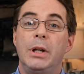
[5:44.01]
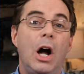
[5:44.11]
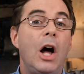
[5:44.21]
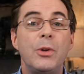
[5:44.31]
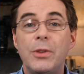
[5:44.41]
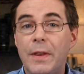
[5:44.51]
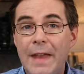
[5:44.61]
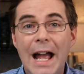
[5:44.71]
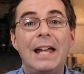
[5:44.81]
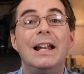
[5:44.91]
But other than
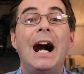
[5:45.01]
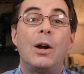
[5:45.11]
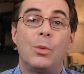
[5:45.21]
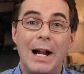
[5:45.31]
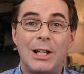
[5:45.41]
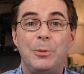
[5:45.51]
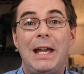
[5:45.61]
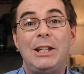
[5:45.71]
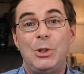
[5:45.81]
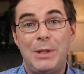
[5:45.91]
that, I
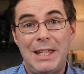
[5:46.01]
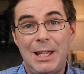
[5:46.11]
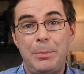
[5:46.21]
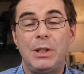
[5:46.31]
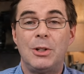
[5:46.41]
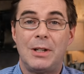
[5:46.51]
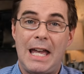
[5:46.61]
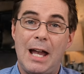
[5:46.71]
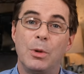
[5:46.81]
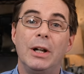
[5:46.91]
recommend you keep your
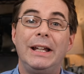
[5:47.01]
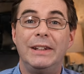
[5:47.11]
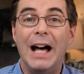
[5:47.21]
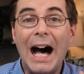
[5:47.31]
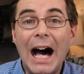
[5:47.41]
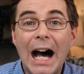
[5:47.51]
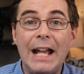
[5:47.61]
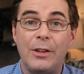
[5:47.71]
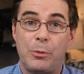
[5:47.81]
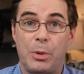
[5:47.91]
camera in the
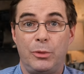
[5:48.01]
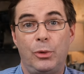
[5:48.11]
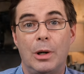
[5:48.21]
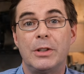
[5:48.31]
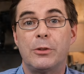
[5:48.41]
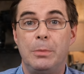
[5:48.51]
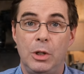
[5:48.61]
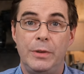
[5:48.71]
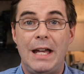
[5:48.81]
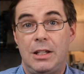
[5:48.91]
highest performance
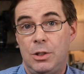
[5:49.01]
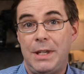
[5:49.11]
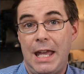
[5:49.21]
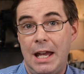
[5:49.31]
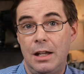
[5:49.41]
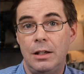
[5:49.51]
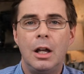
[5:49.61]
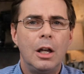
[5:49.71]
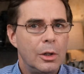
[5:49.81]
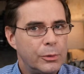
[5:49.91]
mode that you can.
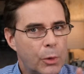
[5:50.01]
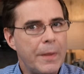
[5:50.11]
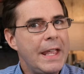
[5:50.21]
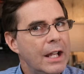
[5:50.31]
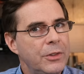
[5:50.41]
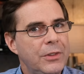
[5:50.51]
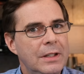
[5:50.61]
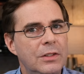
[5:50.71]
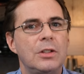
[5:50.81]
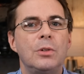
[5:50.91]
For the X T
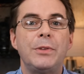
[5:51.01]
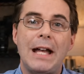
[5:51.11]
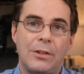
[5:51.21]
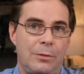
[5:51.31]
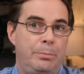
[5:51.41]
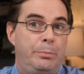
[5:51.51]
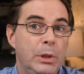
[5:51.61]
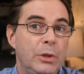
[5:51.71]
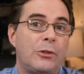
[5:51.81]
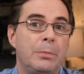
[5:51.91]
two, that's
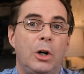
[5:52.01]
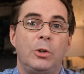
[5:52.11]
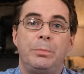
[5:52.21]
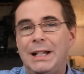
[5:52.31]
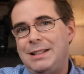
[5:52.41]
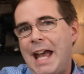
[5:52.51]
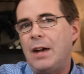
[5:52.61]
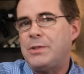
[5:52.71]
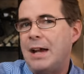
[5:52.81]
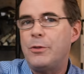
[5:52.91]
boost mode, but you have
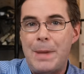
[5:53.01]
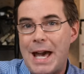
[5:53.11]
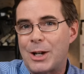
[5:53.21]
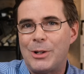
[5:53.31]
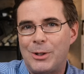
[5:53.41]
to have the battery